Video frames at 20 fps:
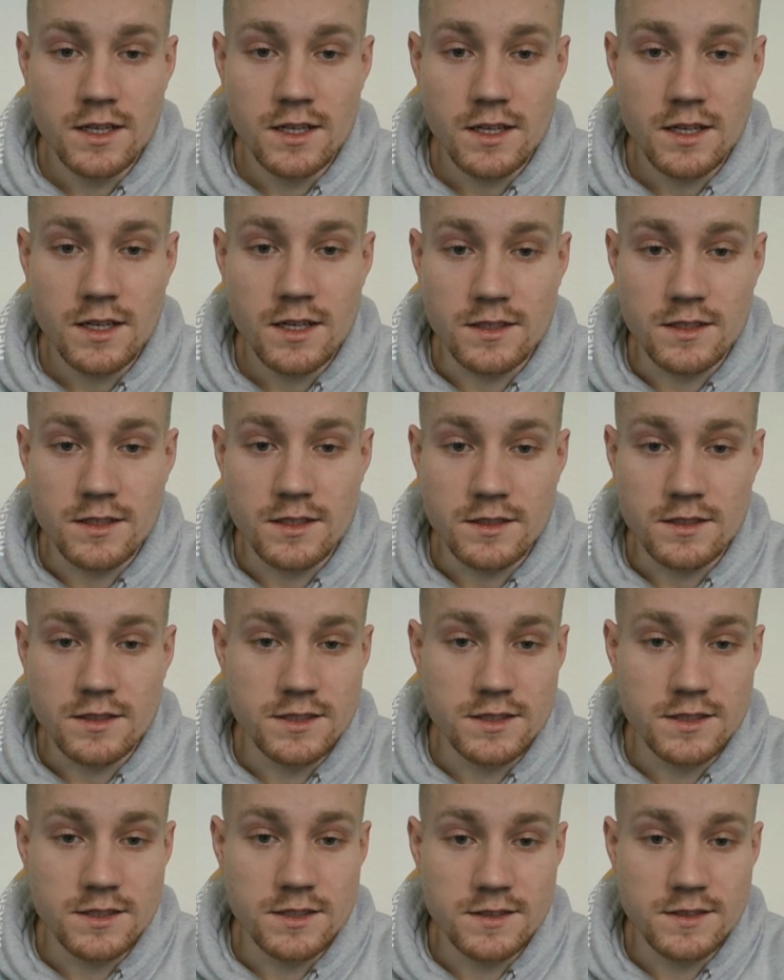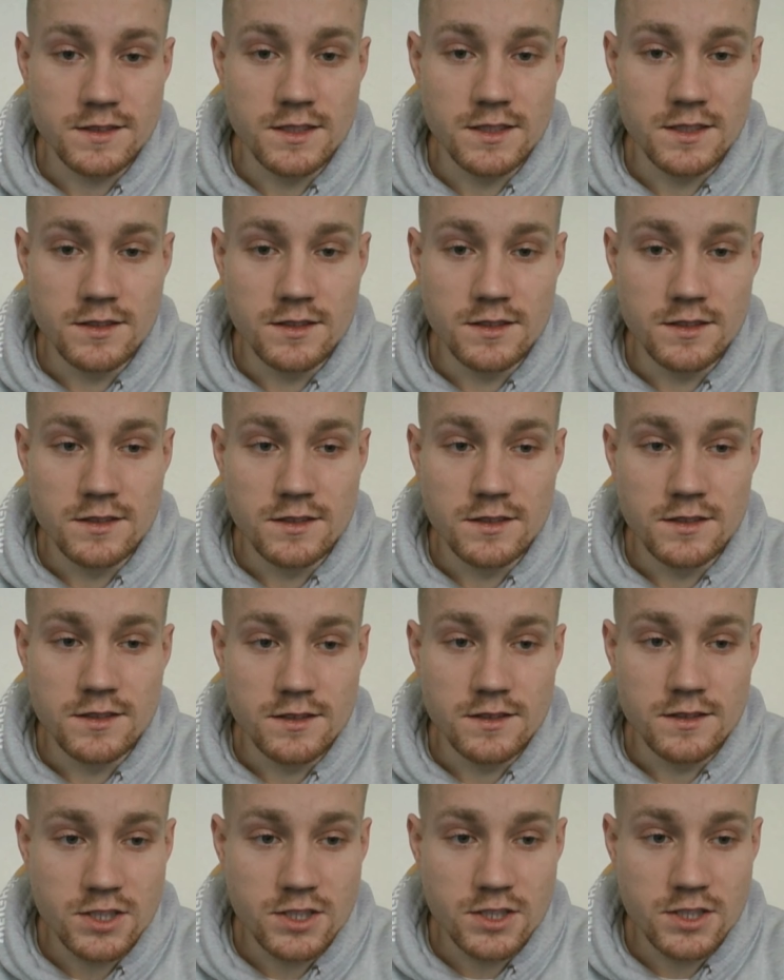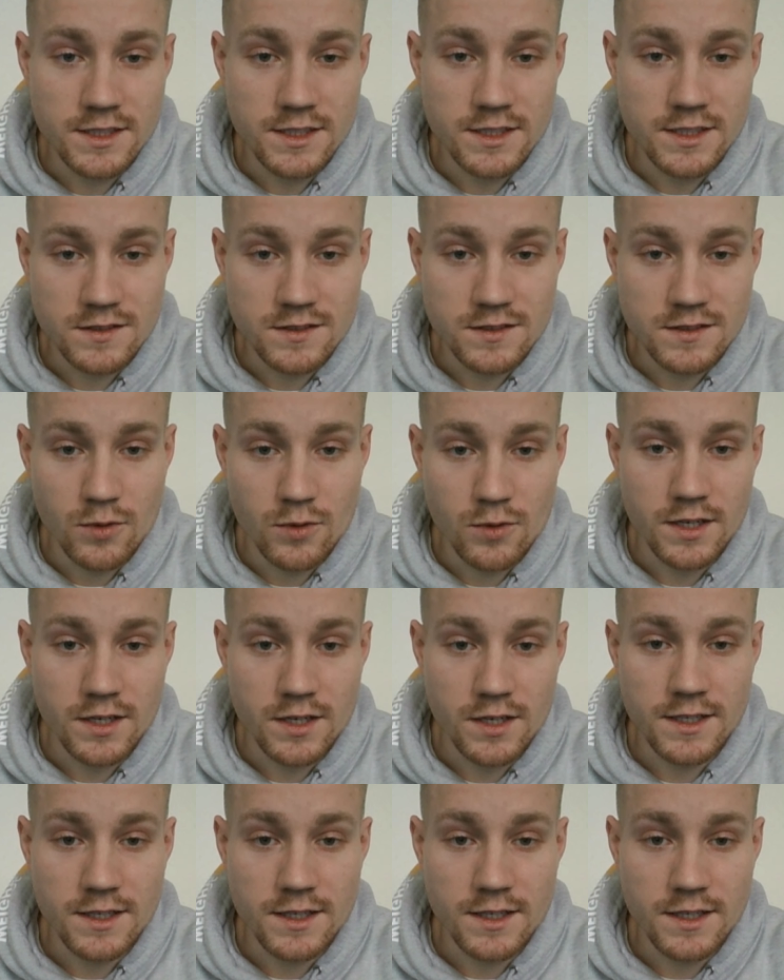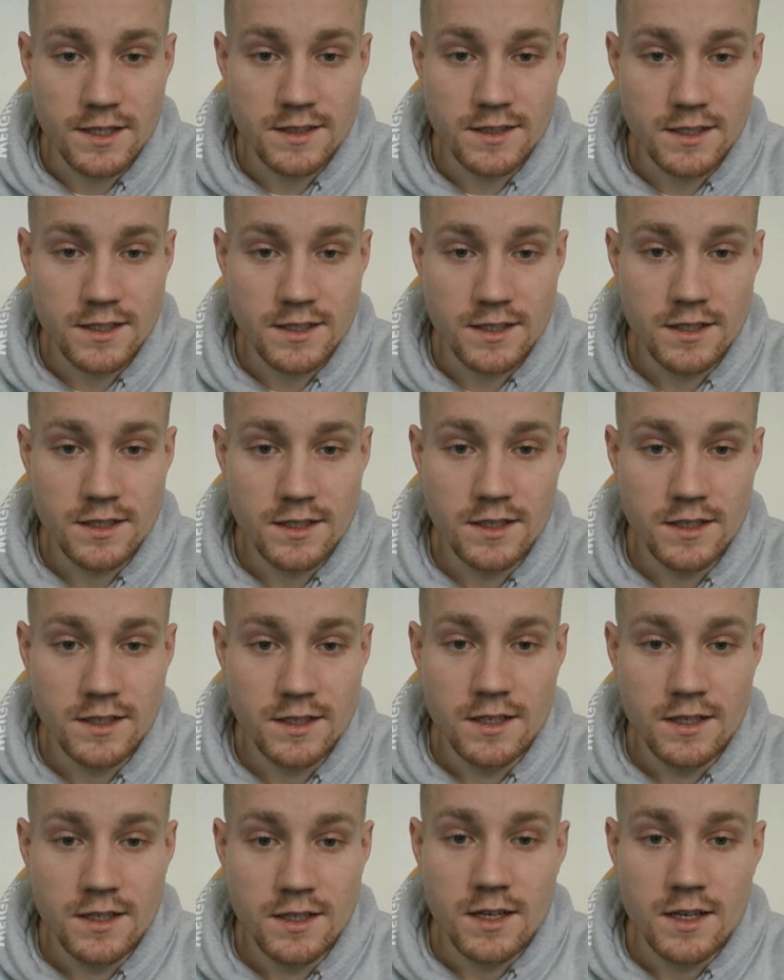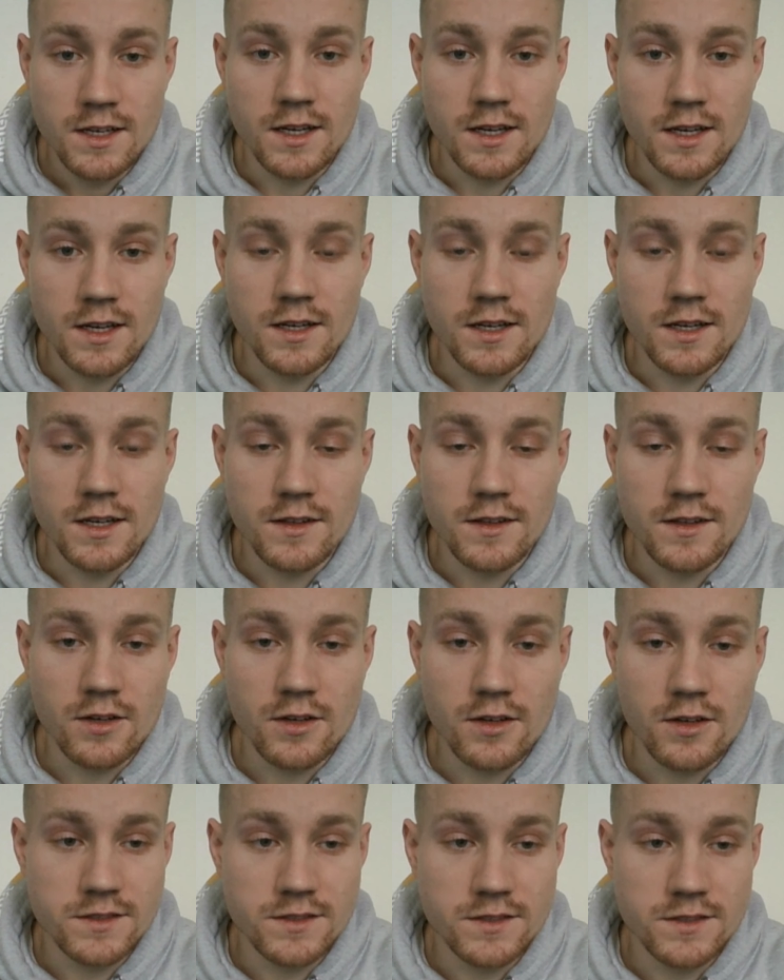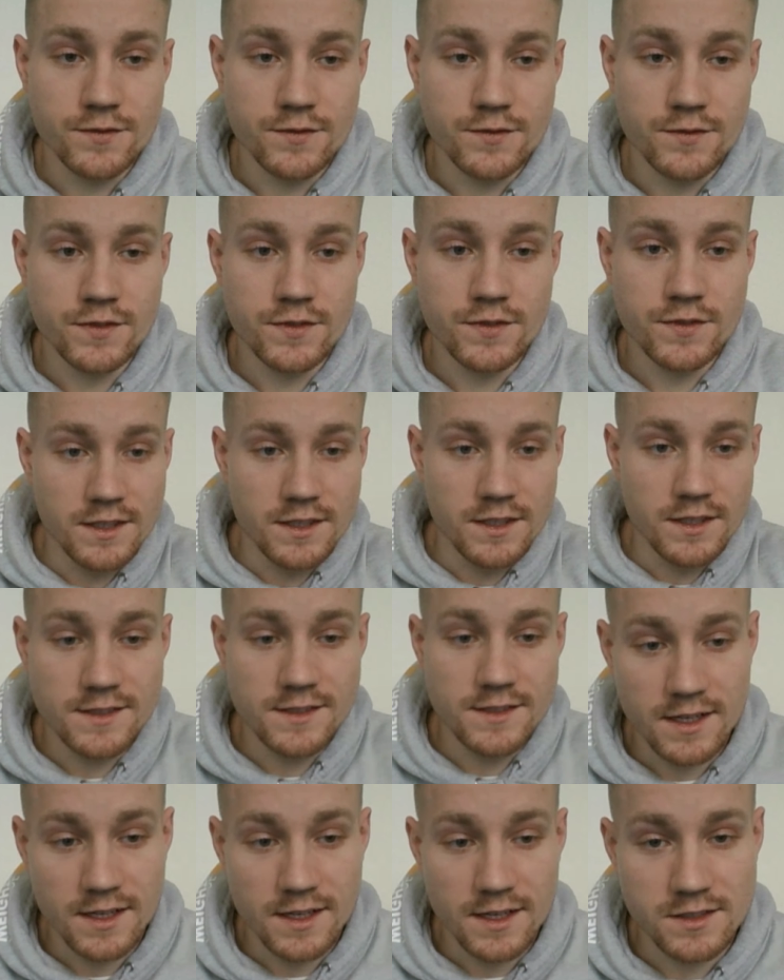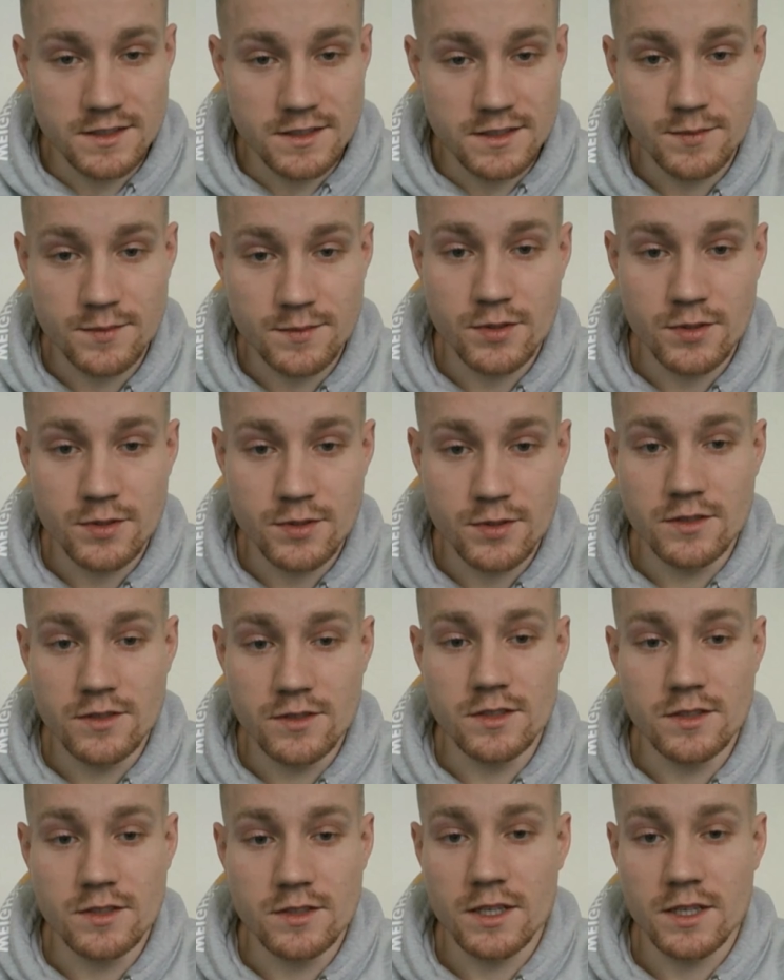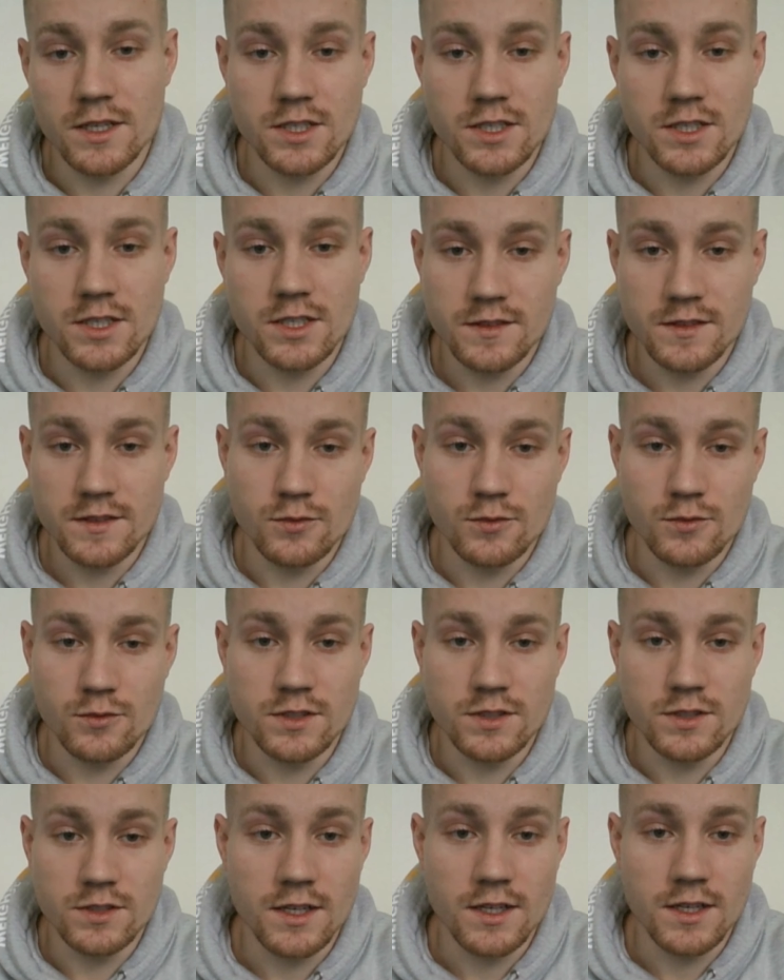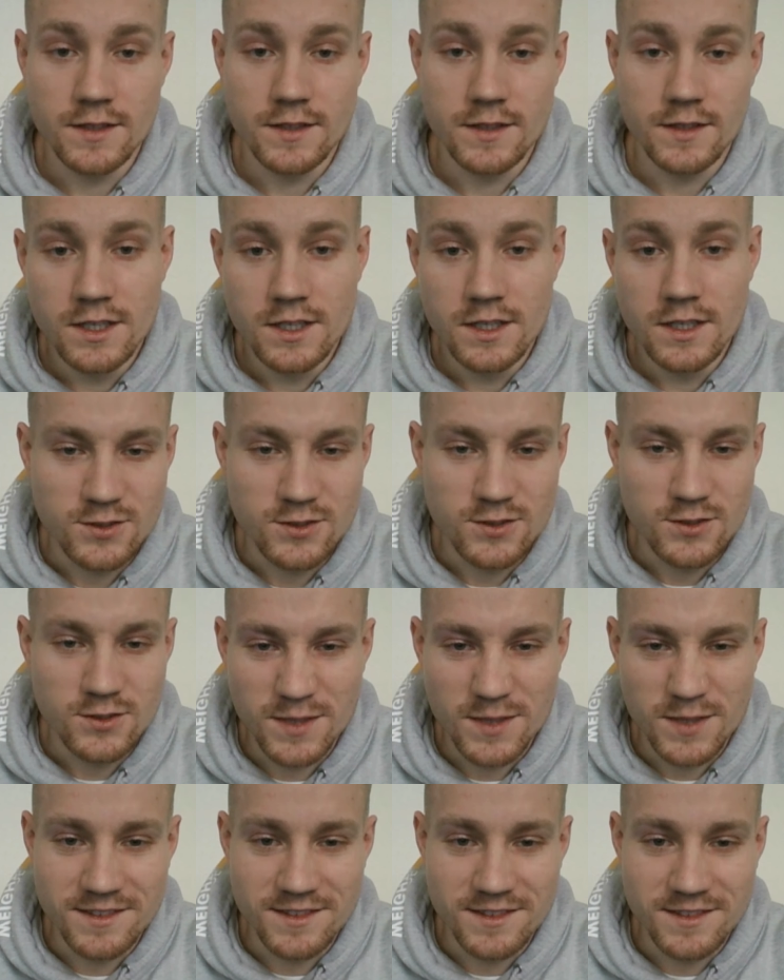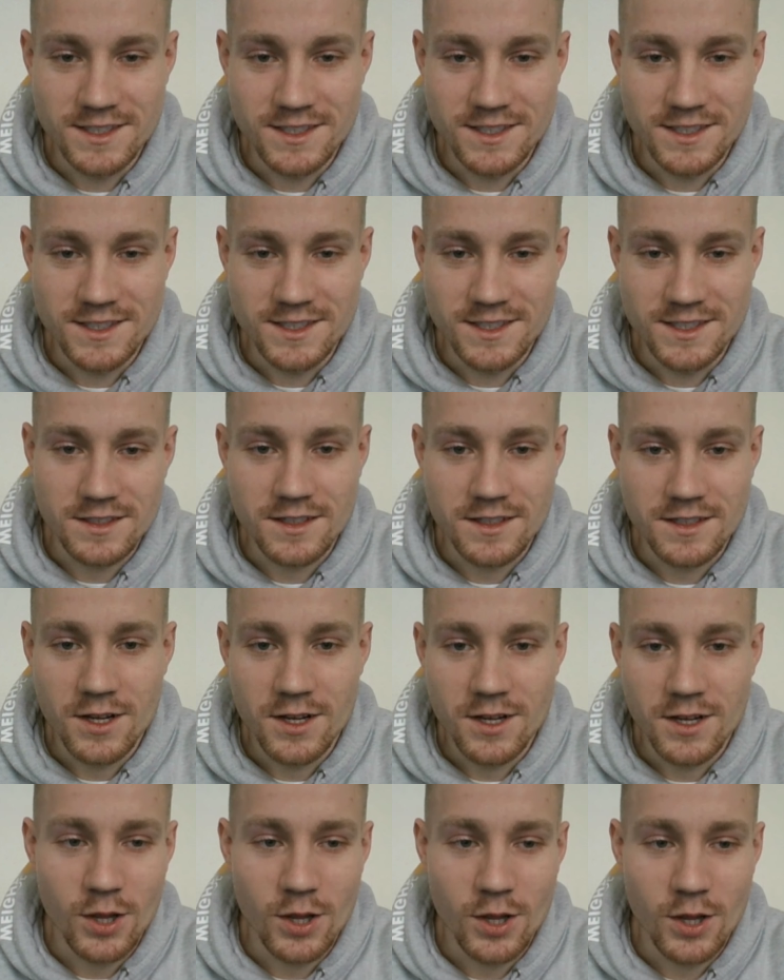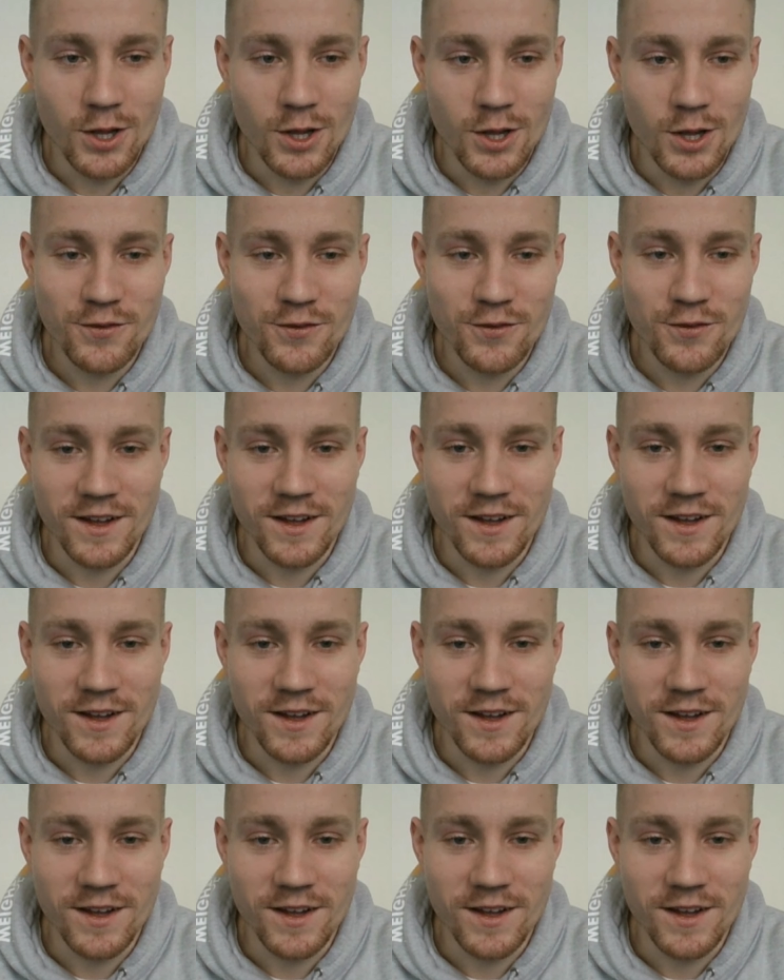And yeah, you can see the chest is working nicely. And I also feel this exercise pretty good in my chest, which yeah, just make this a lot of fun.